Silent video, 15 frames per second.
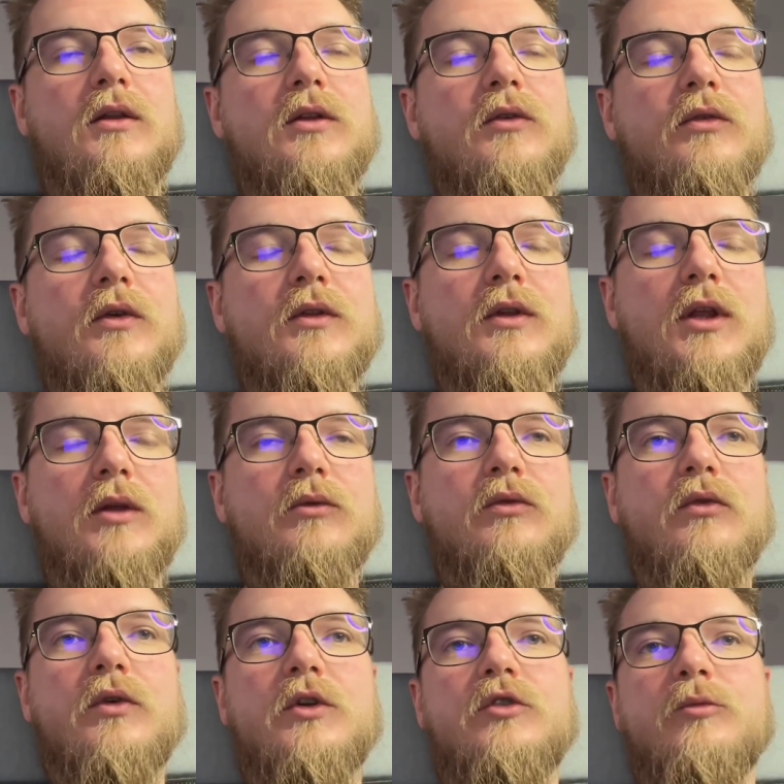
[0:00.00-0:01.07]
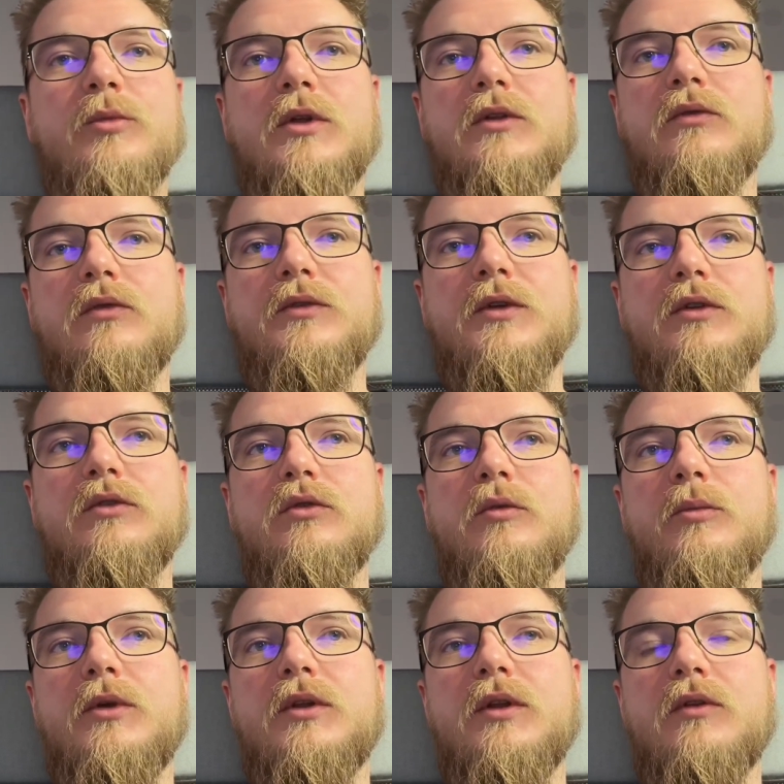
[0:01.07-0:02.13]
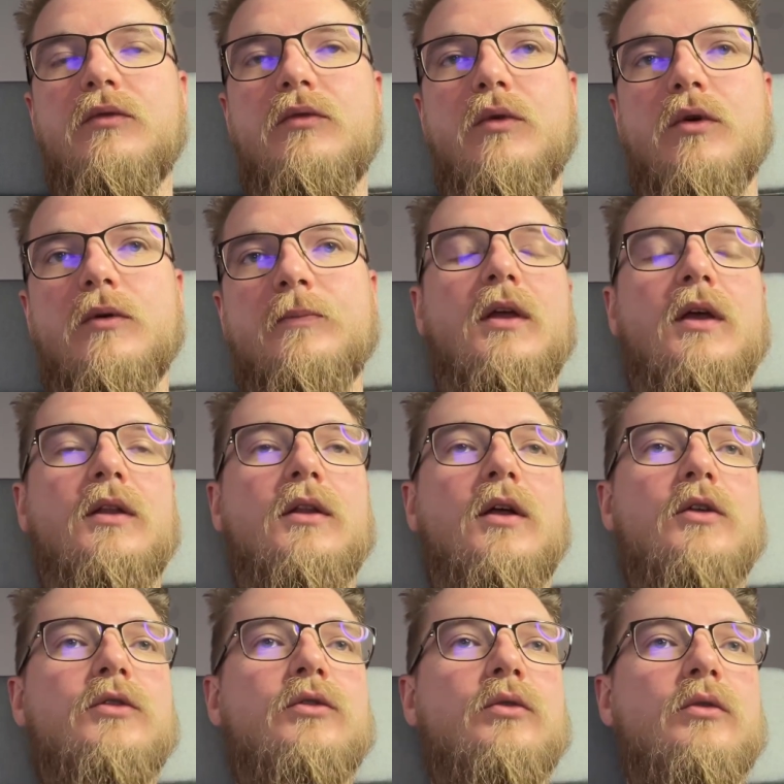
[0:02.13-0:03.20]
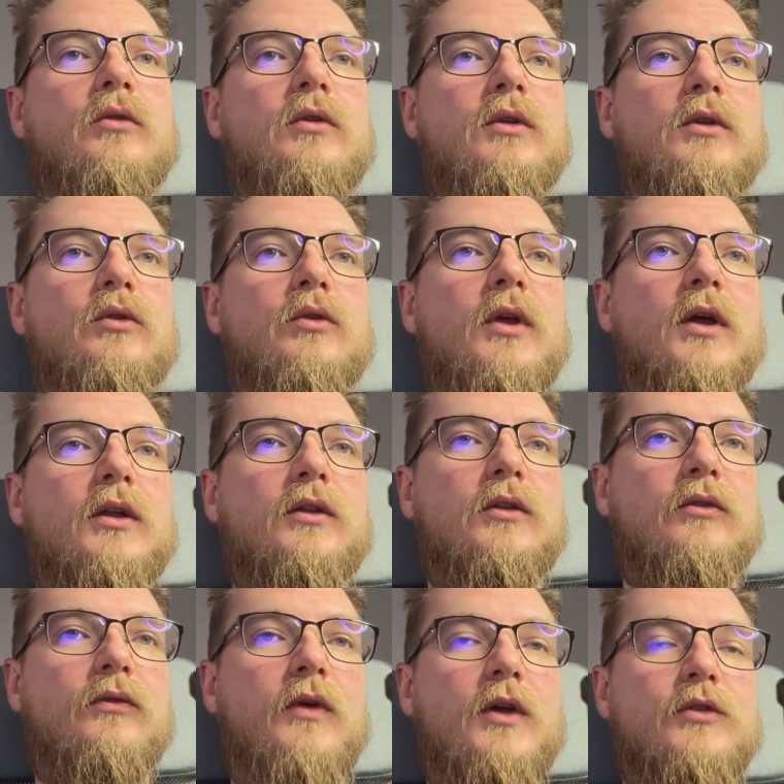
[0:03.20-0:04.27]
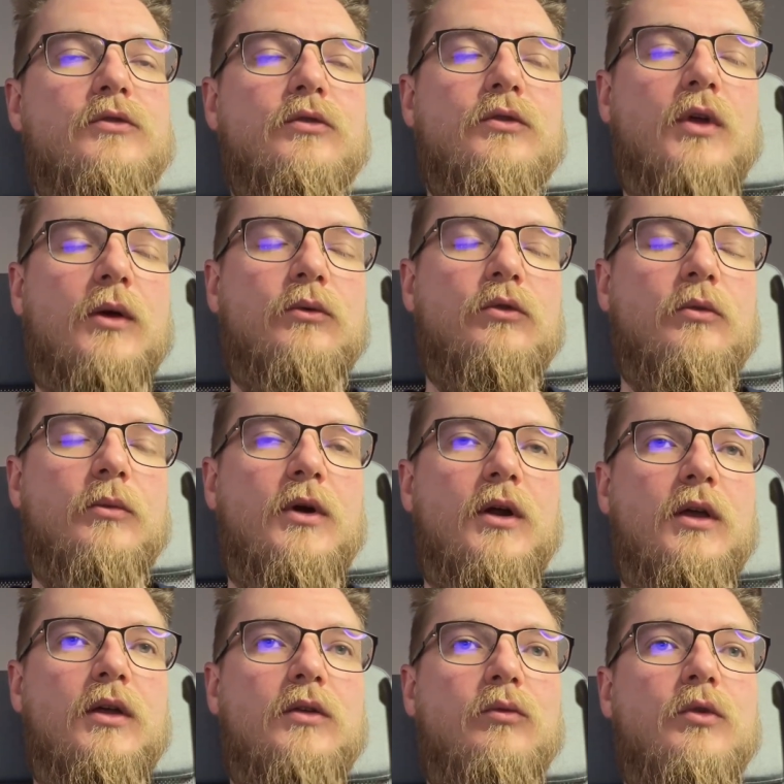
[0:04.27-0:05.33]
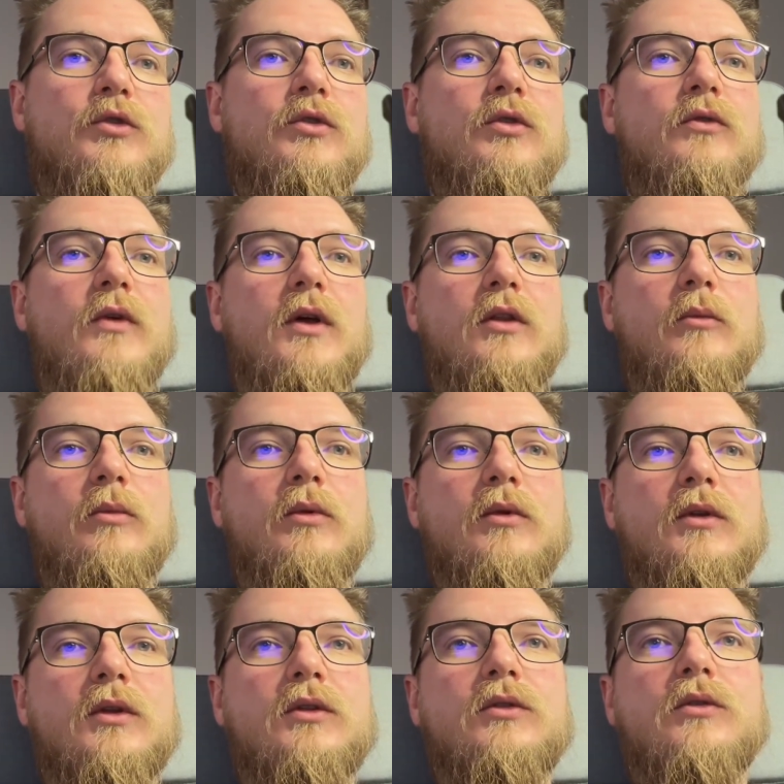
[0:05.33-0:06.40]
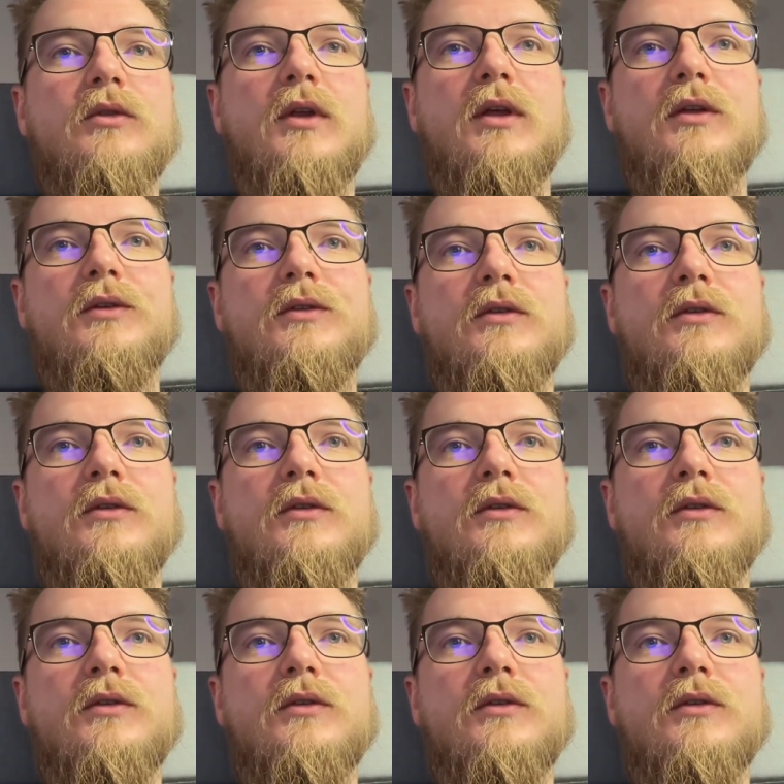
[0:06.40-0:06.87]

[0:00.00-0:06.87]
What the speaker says: different teams for each platform that you're building for. And also you get faster time to market, which is valuable in today's